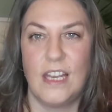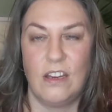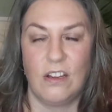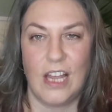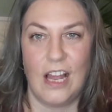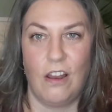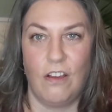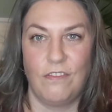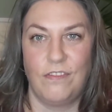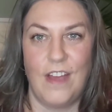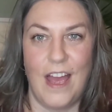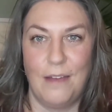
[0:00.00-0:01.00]
They don't get a
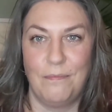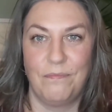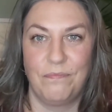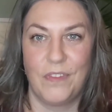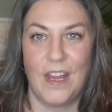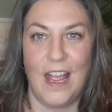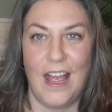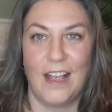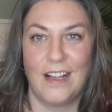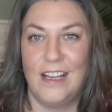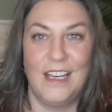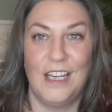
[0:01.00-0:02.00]
lot of
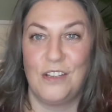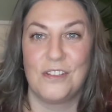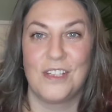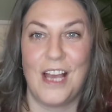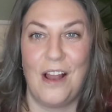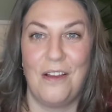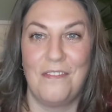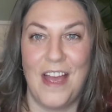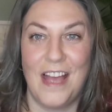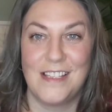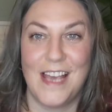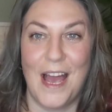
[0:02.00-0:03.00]
Clinique doesn't get a lot of
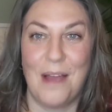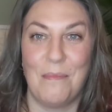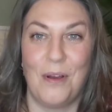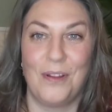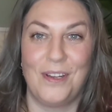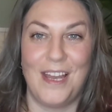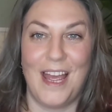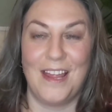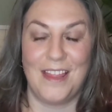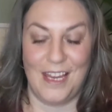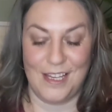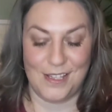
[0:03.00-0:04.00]
airtime on
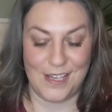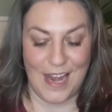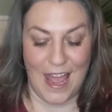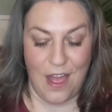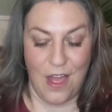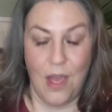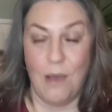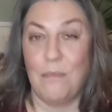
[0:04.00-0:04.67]
the internet,